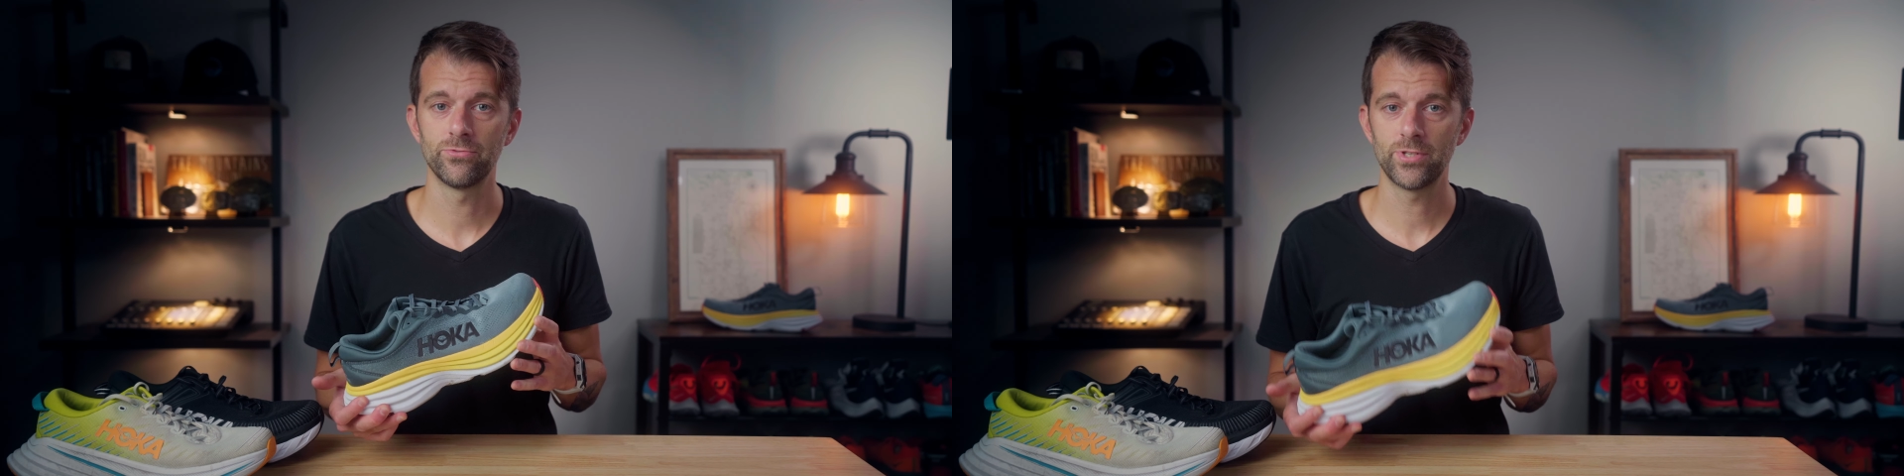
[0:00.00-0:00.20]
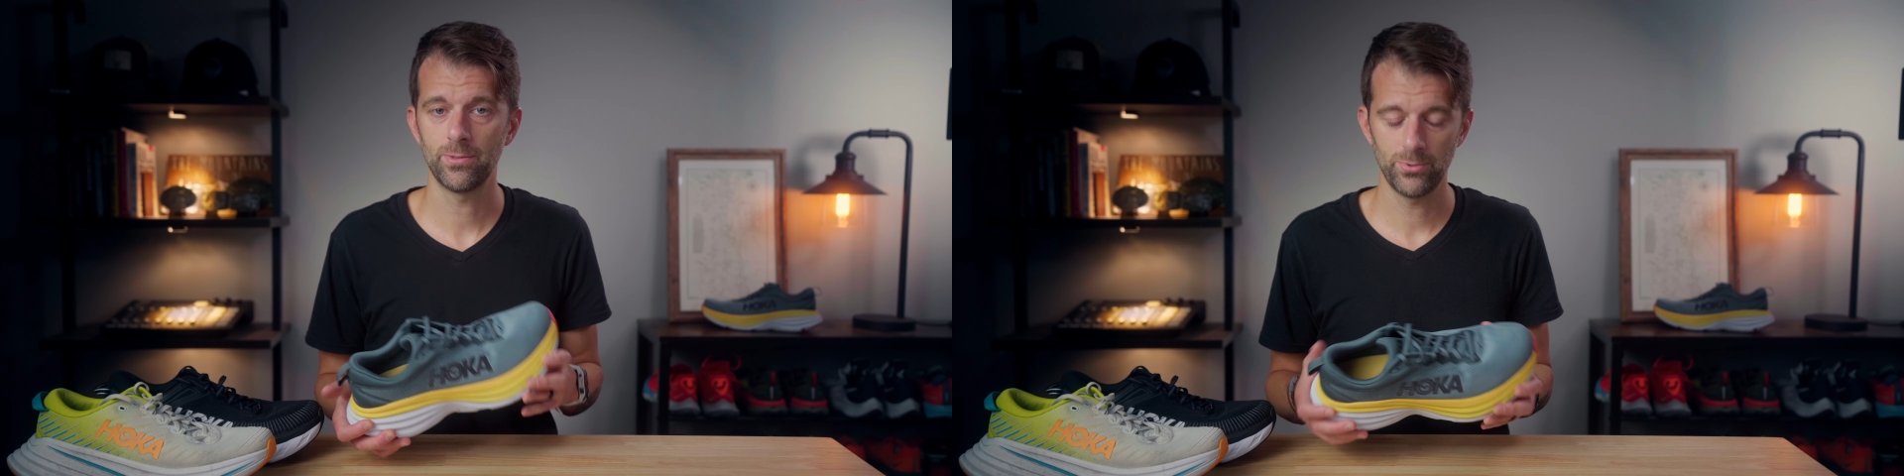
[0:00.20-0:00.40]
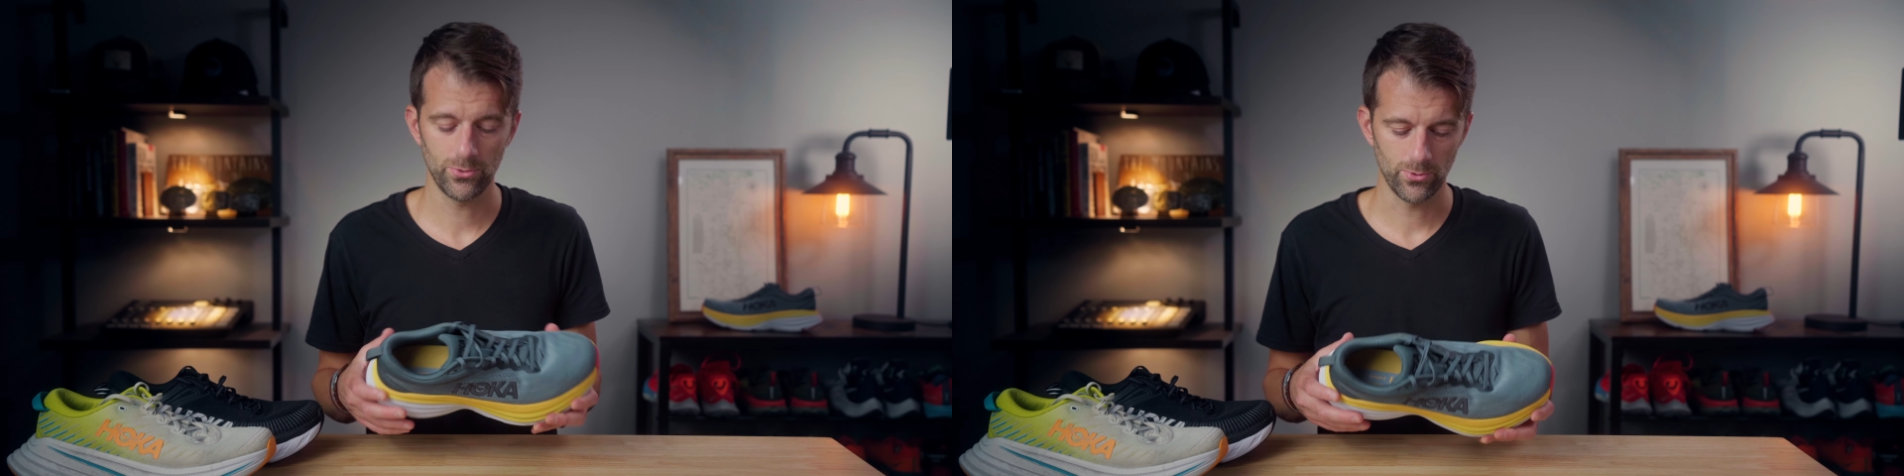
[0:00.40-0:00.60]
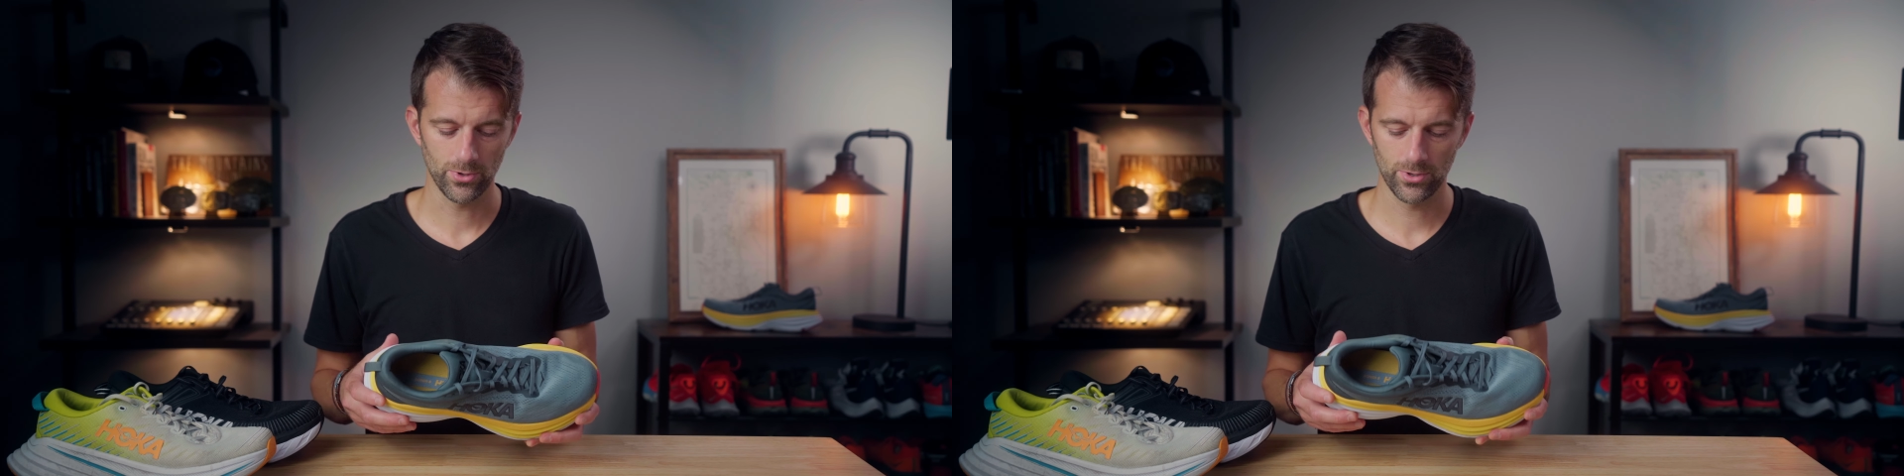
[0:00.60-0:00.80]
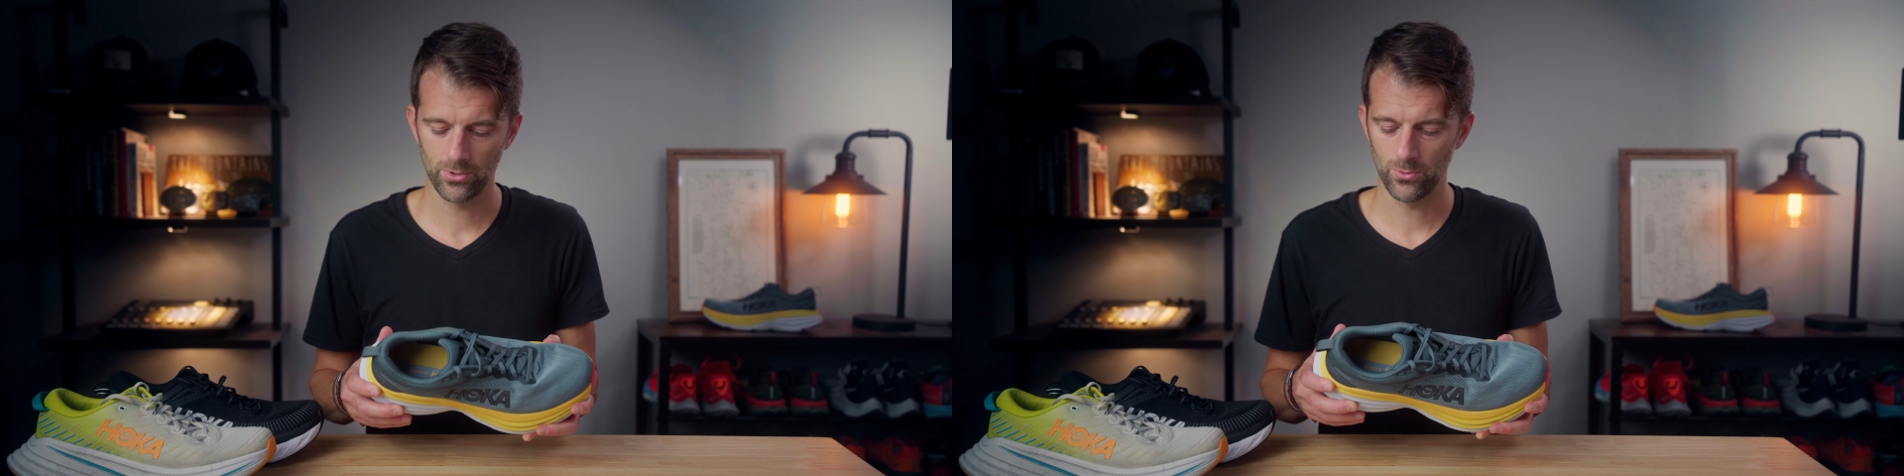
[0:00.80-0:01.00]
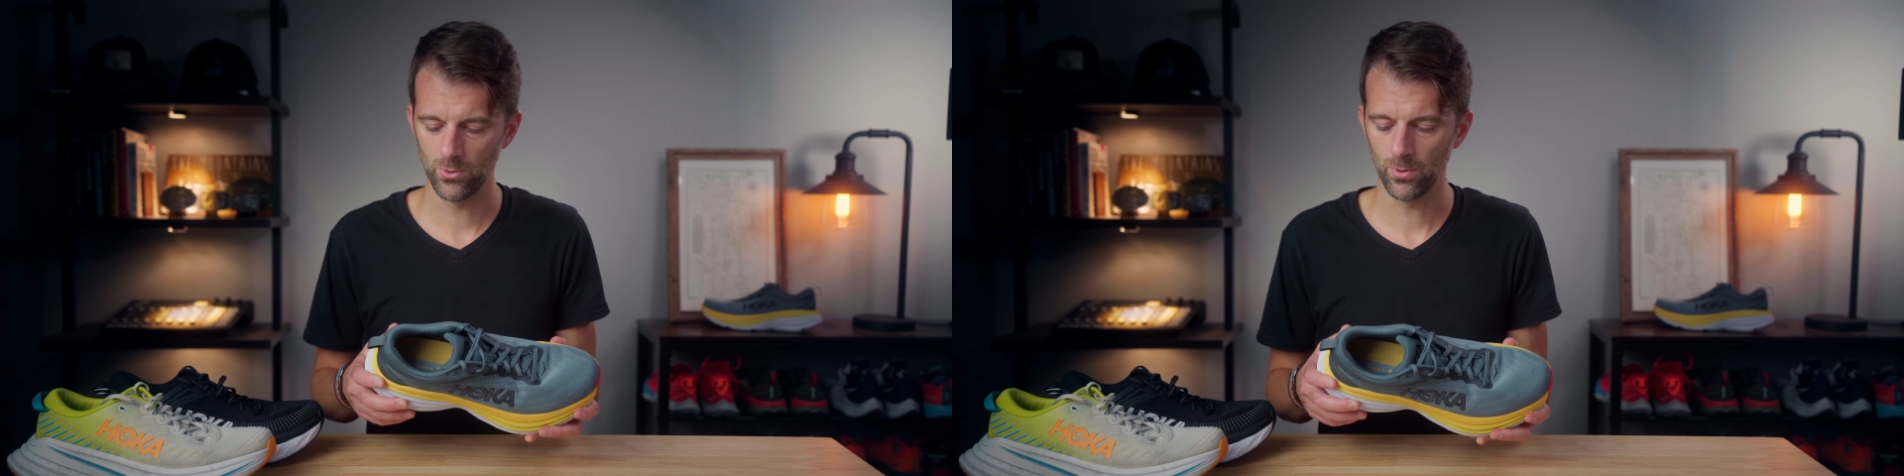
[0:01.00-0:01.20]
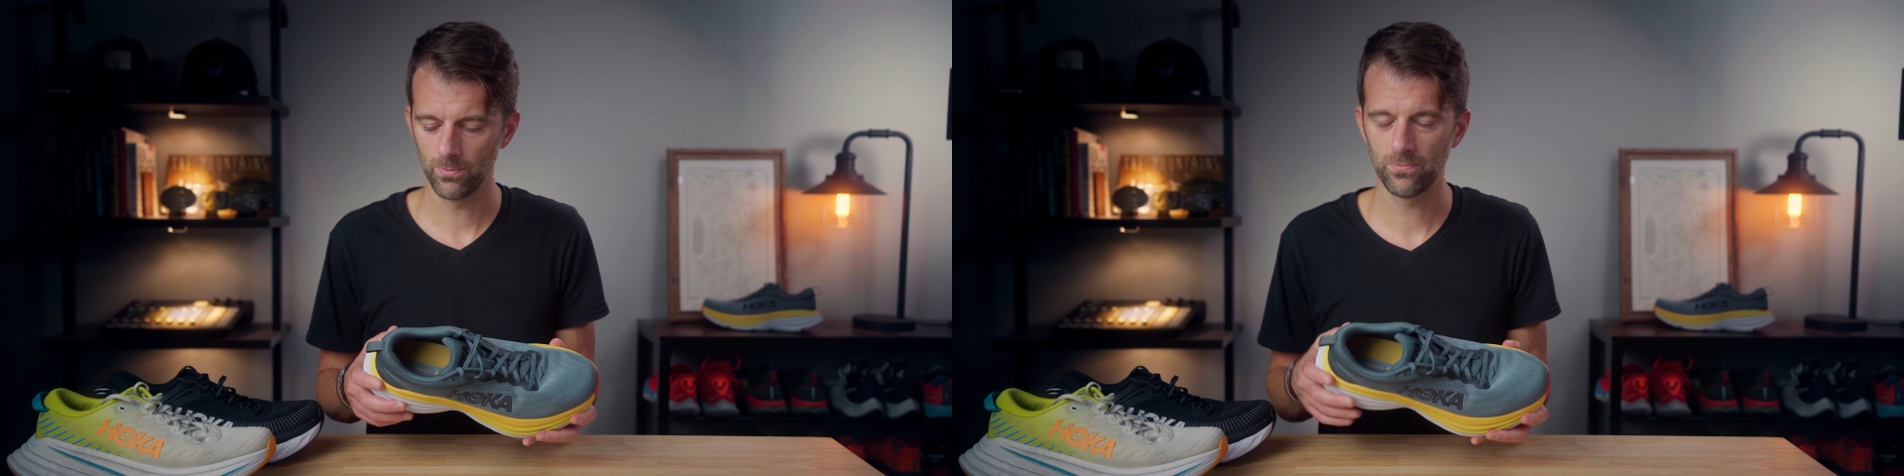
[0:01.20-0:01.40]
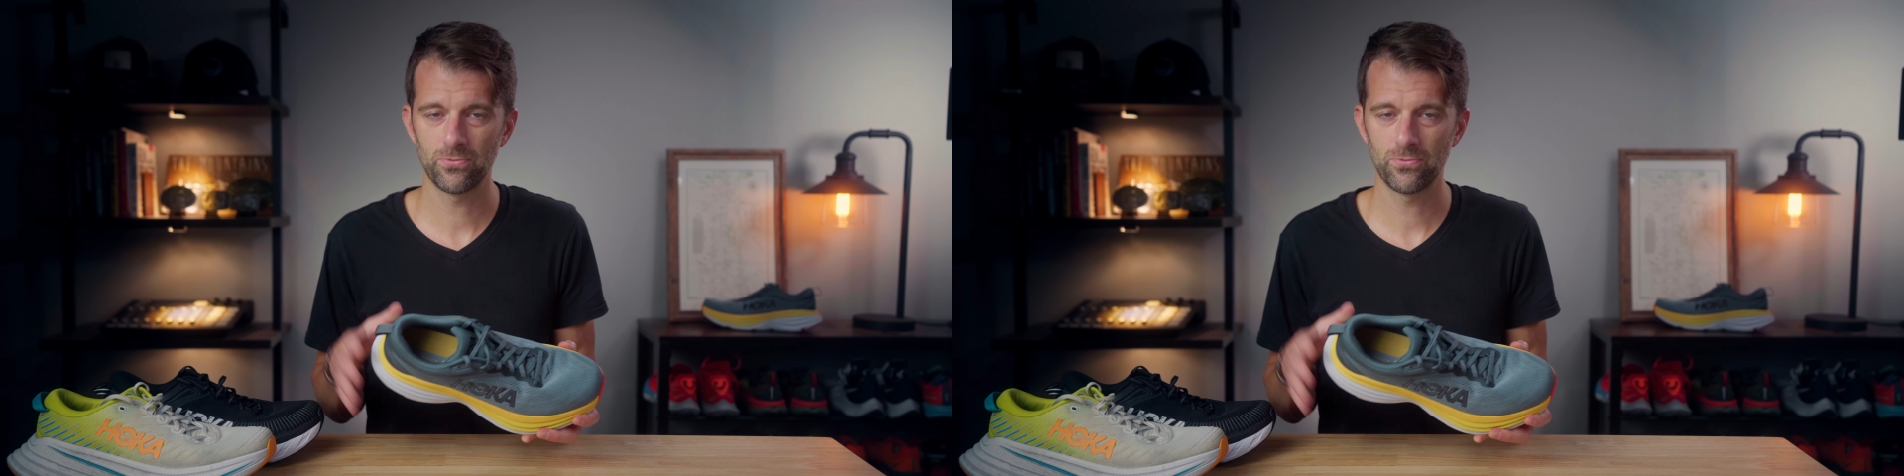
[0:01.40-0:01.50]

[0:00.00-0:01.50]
tempo work or